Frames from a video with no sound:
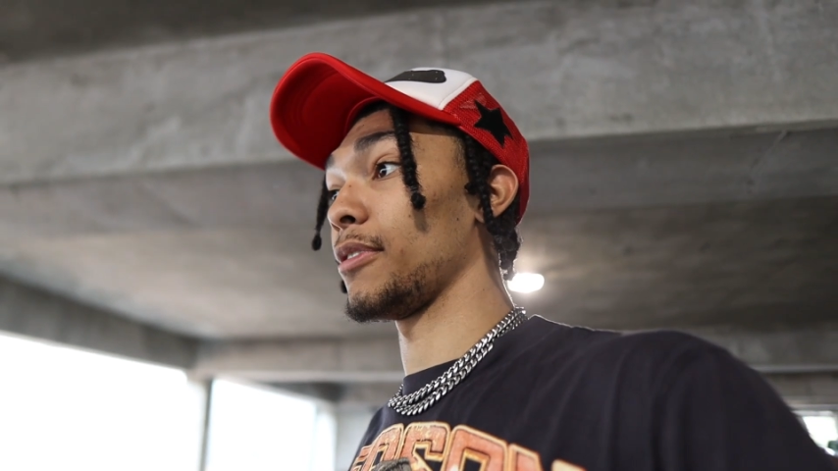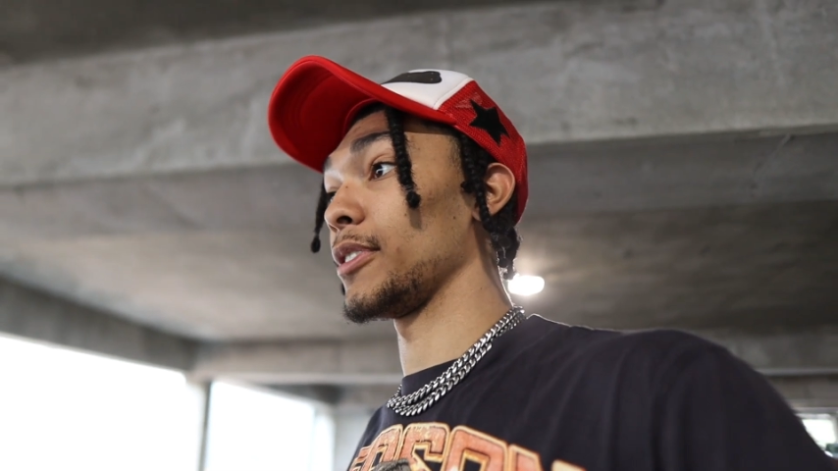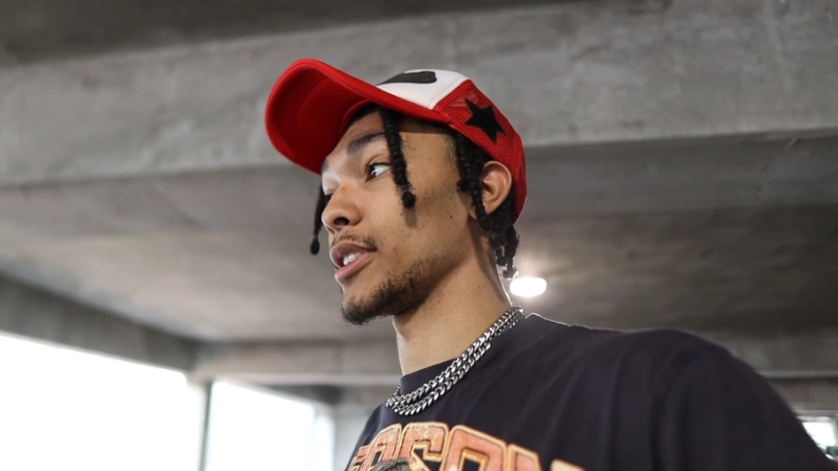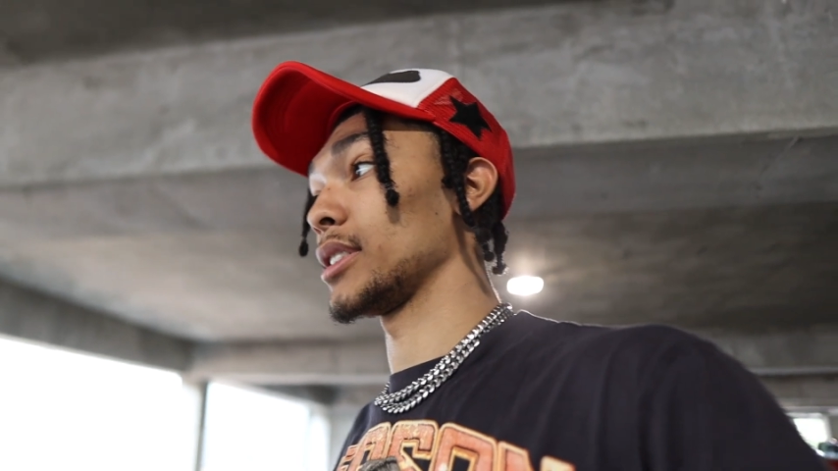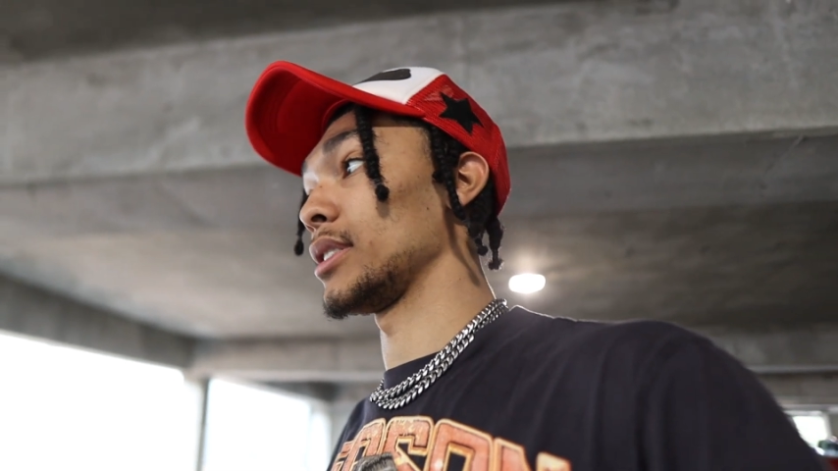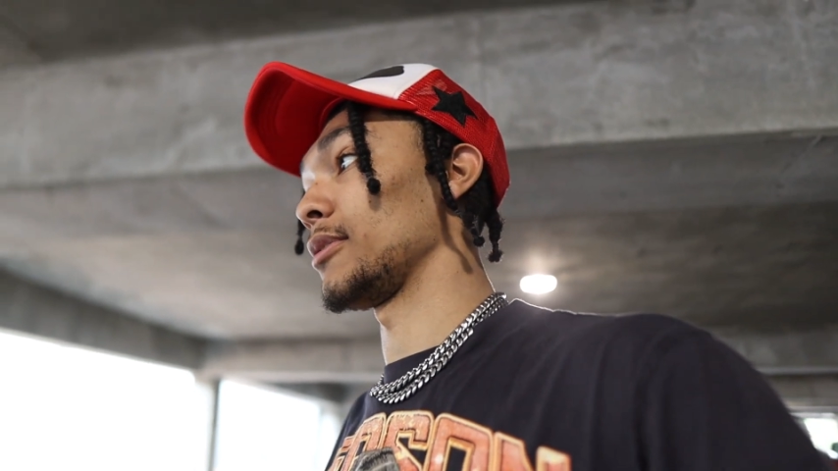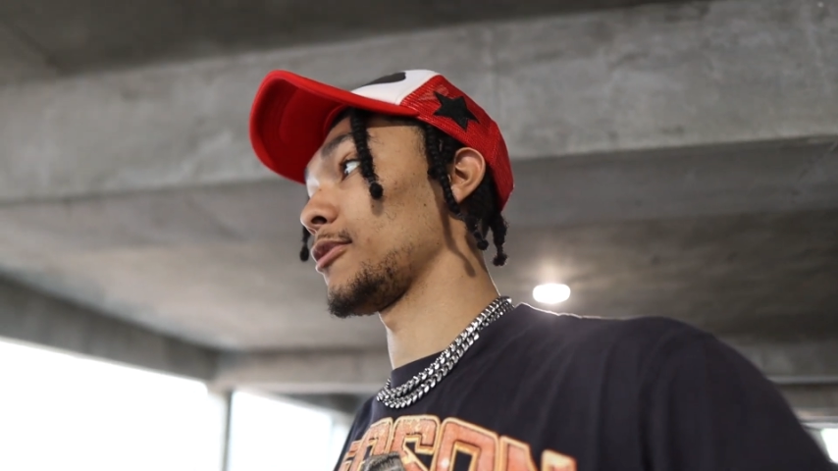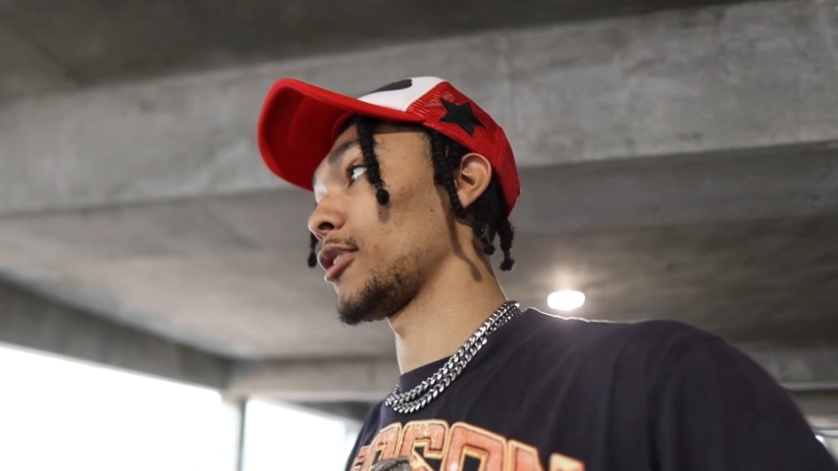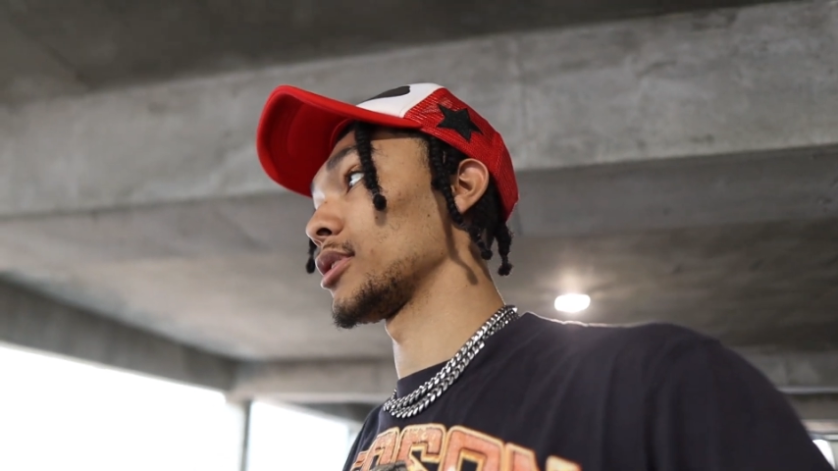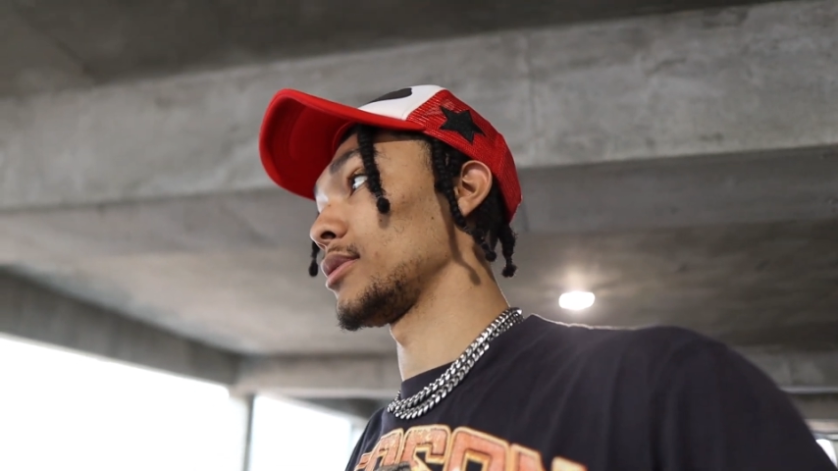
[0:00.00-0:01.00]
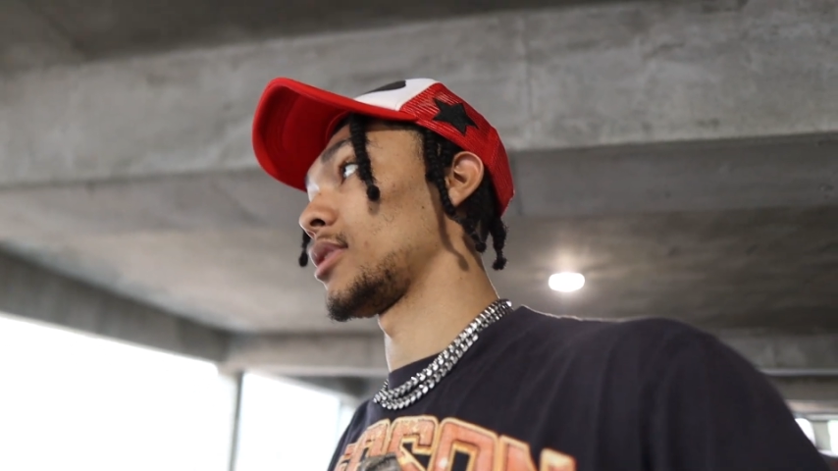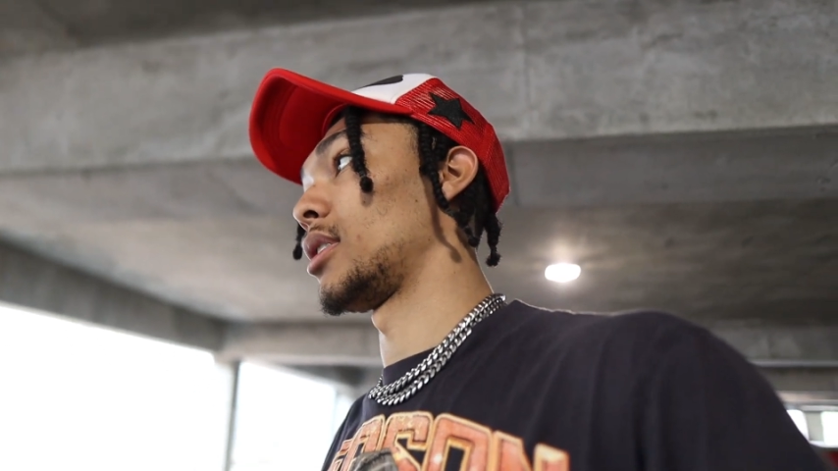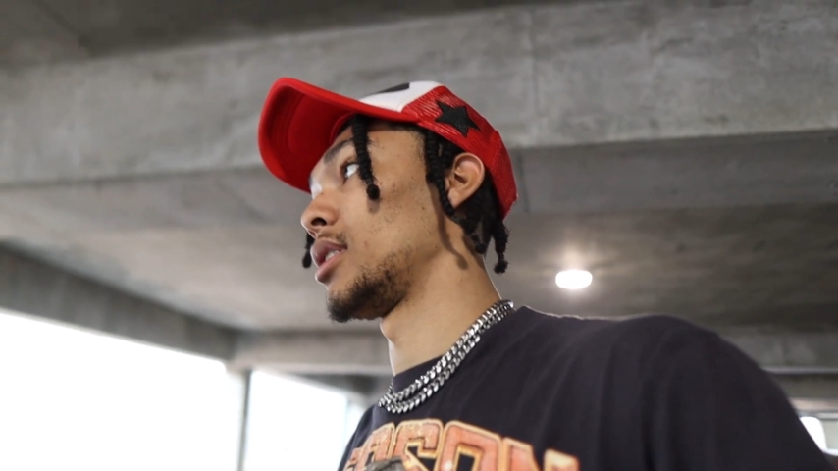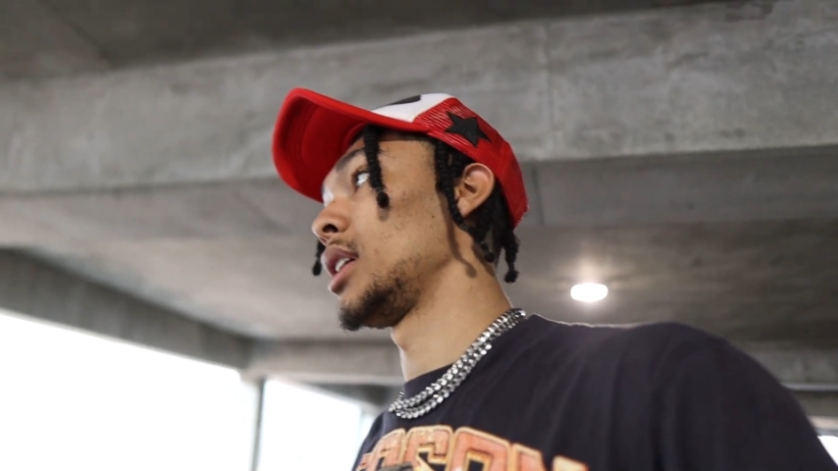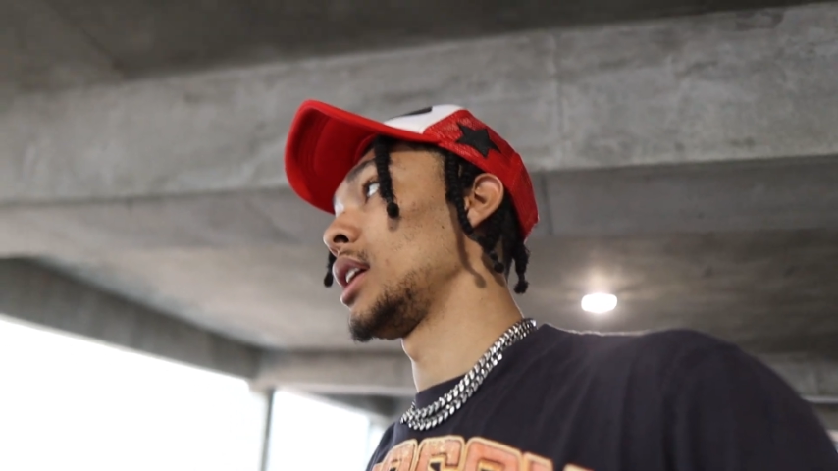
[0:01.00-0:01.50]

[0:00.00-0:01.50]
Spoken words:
fixes it, first of all.